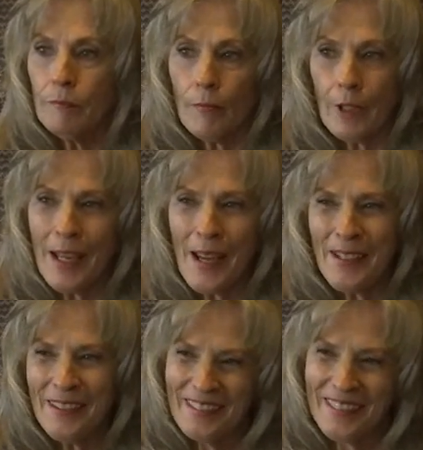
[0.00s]

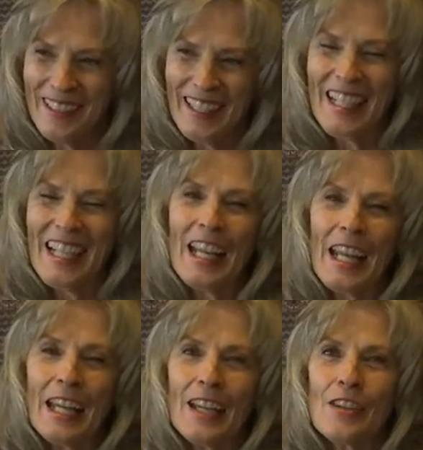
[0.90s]
Okay?
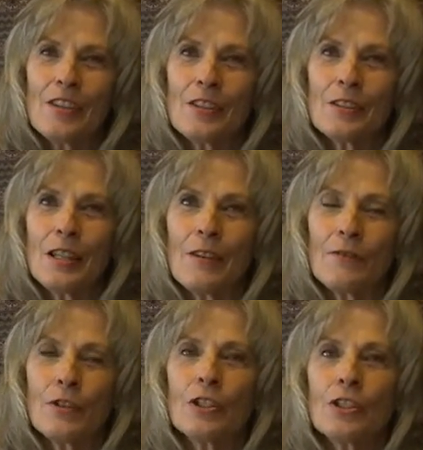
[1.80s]
And at
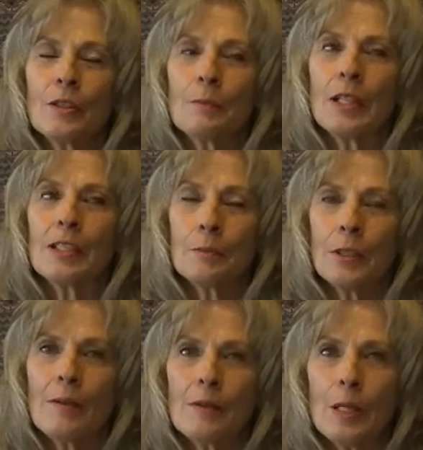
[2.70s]
first, may,
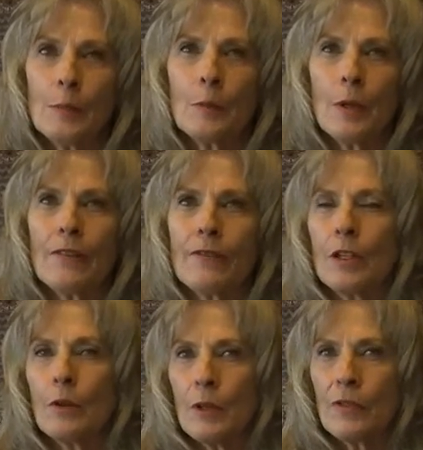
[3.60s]
sometimes people might
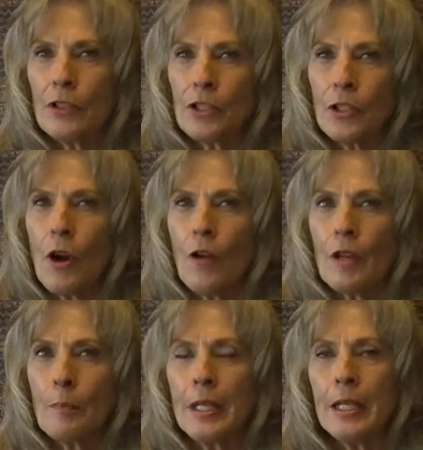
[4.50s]
feel when we first call
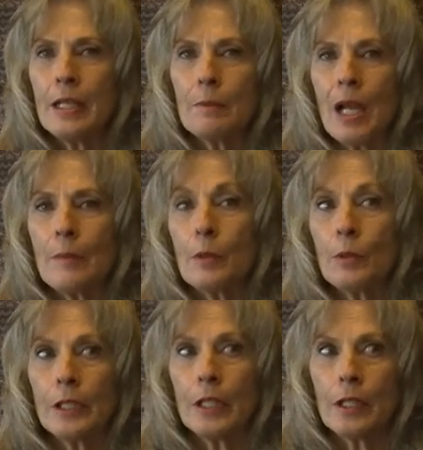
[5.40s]
them in, it might be
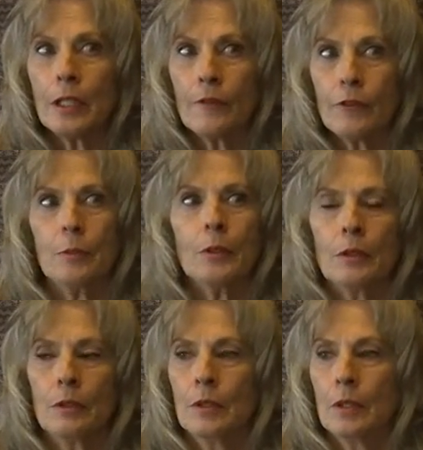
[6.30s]
really
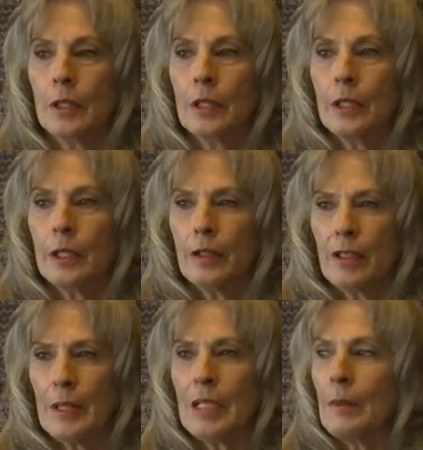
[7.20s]
uncomfortable. You know what I
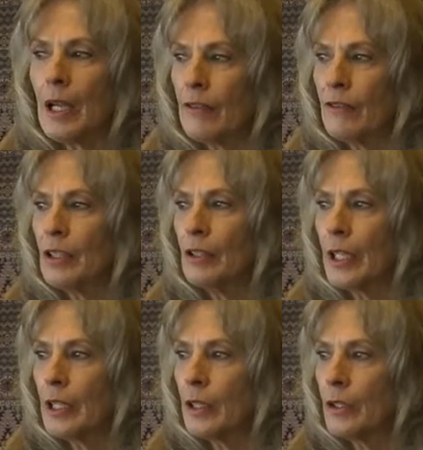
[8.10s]
mean? It might feel
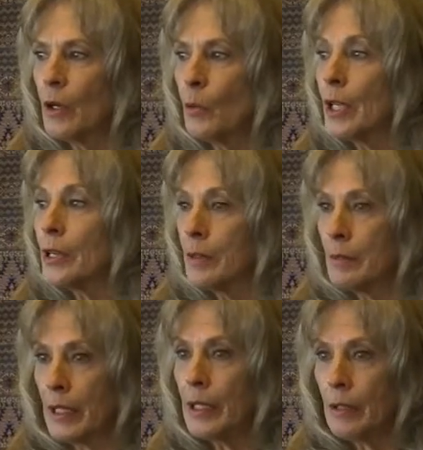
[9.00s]
like you don't want them
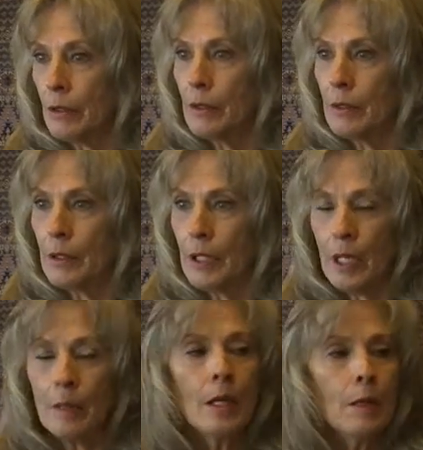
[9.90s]
there.
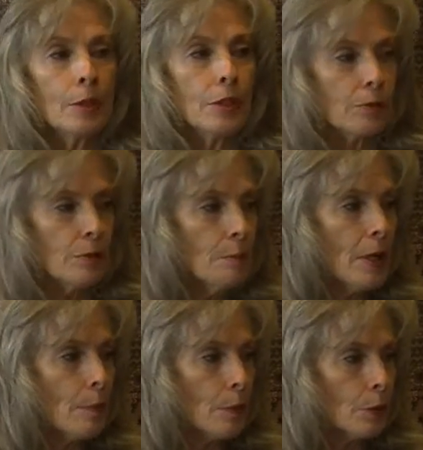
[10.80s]
Okay? But just
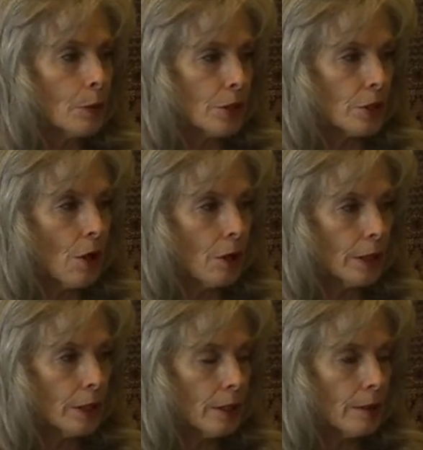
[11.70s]
remember, we're just calling
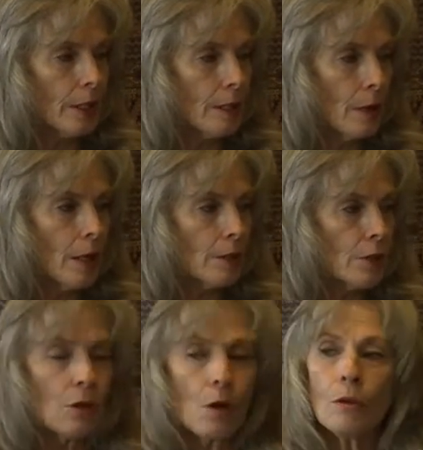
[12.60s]
in at them on a
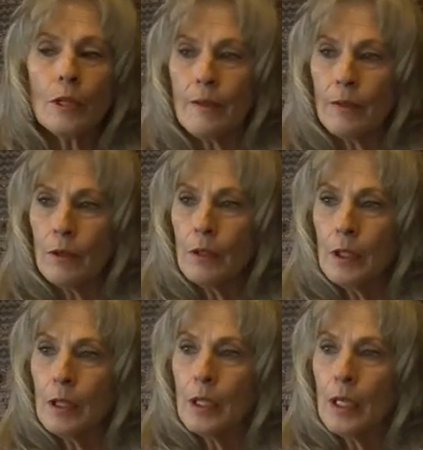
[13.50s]
soul level
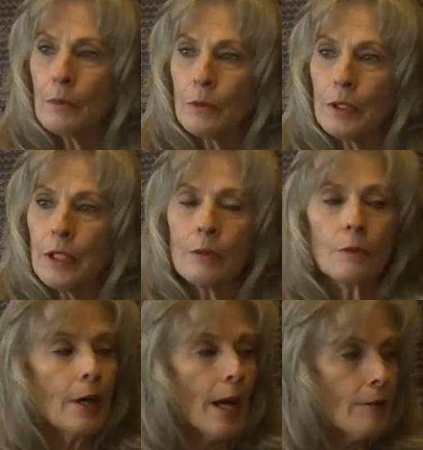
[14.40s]
and we're
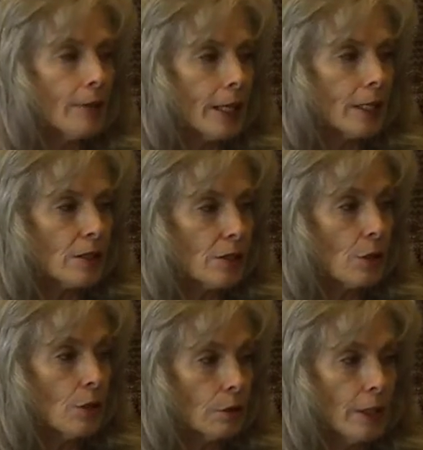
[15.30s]
unraveling at a
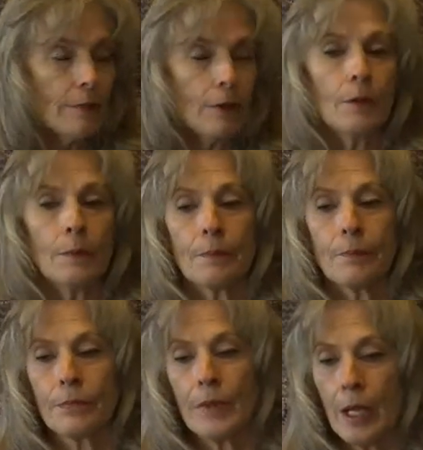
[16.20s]
soul level.
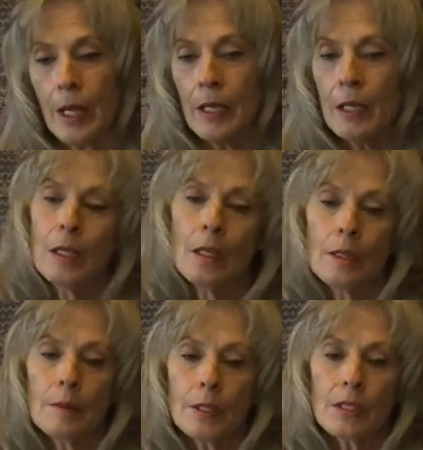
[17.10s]
Okay?
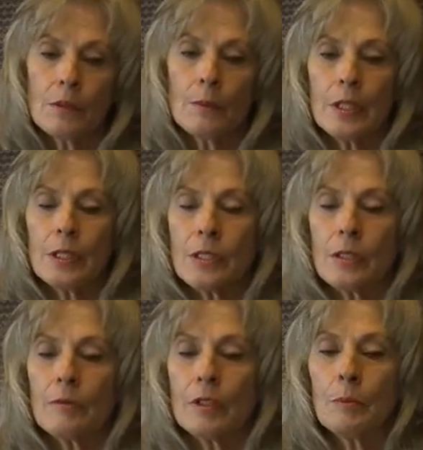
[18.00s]
Because we want to just
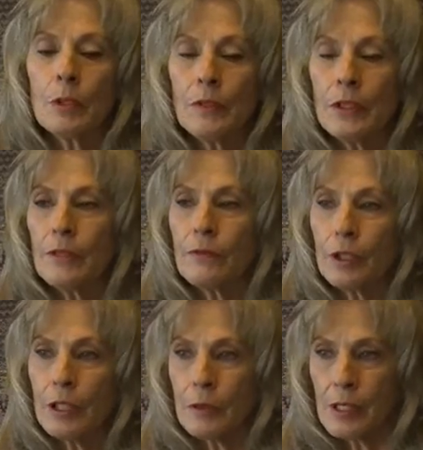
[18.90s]
start removing the
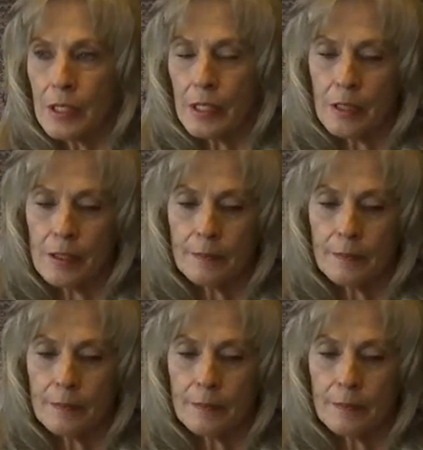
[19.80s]
frequencies.